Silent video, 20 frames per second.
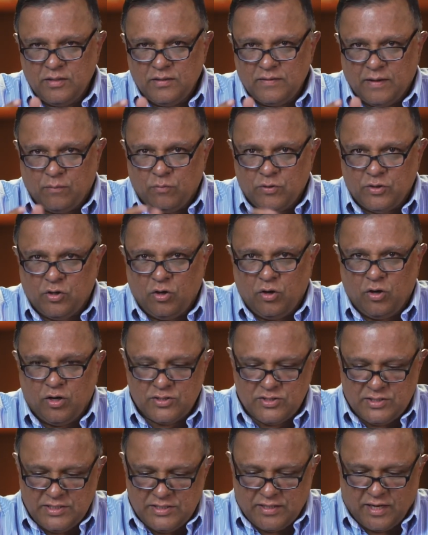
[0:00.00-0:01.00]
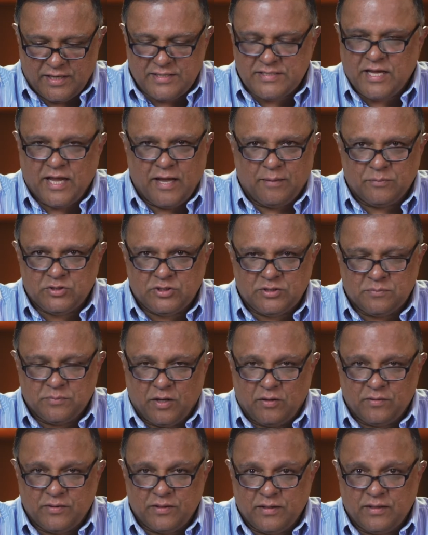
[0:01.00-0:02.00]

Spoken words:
that would cause these ice caps to melt.